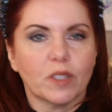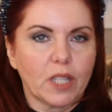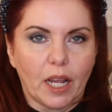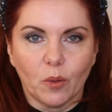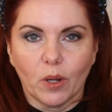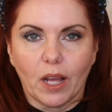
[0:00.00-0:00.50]
It's
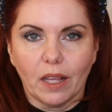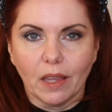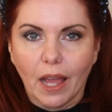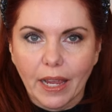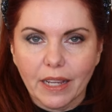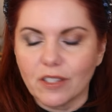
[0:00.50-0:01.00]
kind of what I
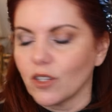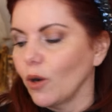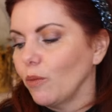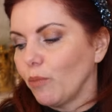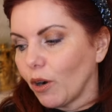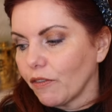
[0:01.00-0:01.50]
like,
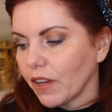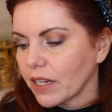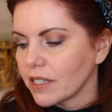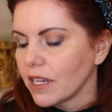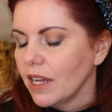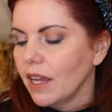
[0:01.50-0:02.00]
so
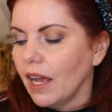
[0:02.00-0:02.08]
perfect.